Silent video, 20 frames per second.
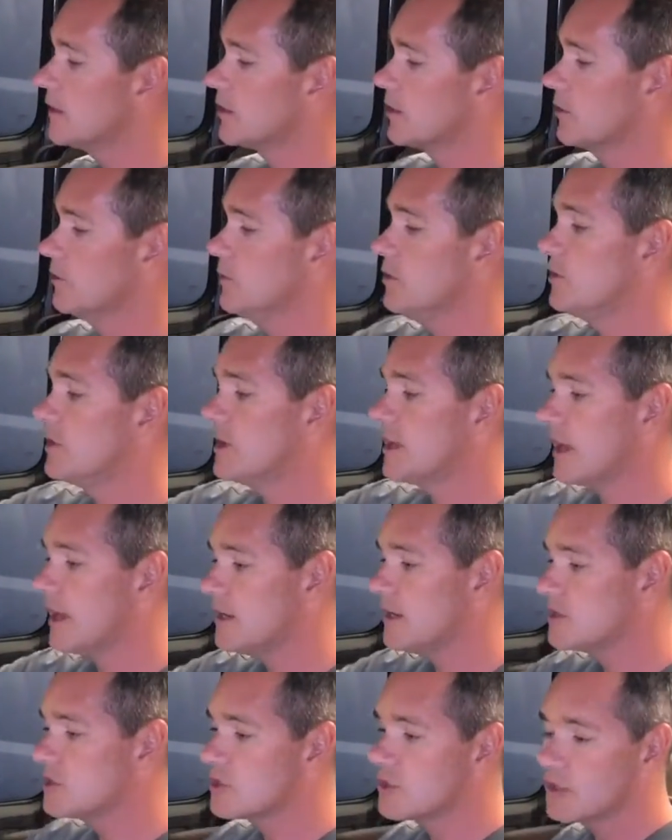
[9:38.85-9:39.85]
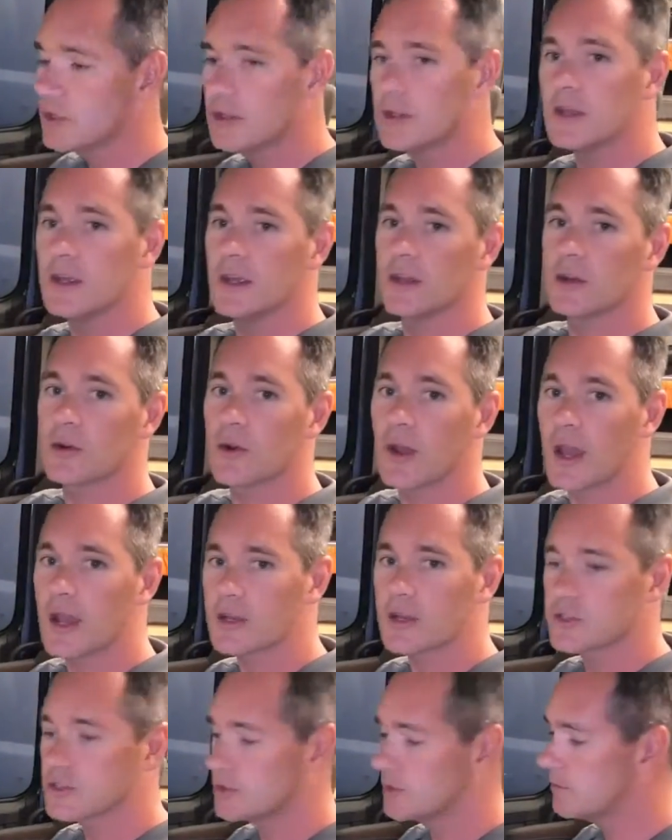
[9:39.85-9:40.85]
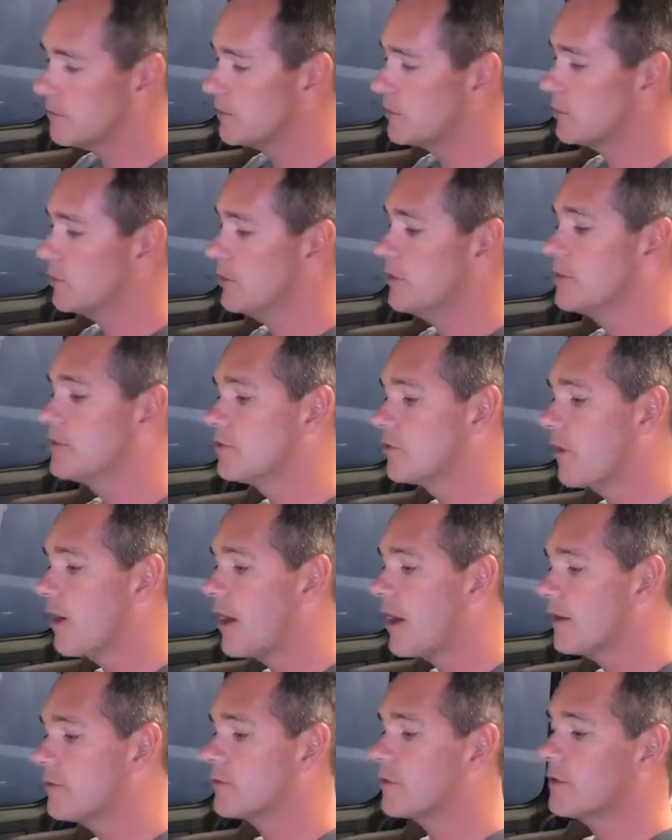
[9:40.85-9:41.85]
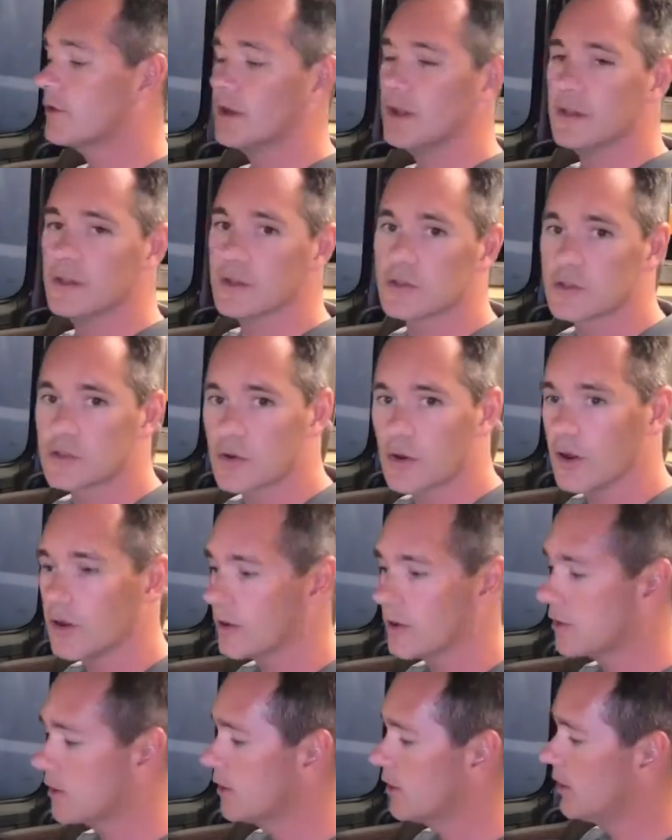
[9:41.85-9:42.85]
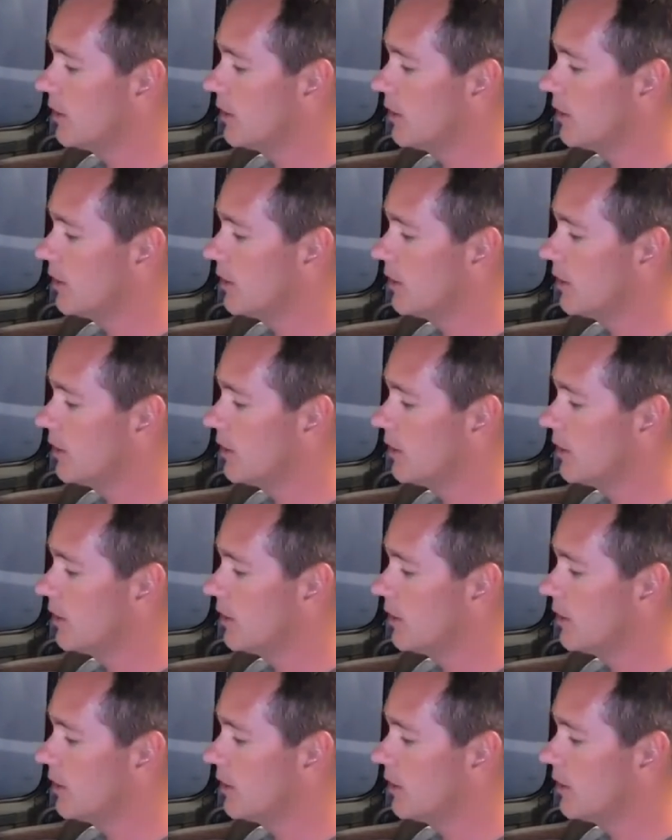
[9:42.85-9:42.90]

communication, interaction between the driver and the truck.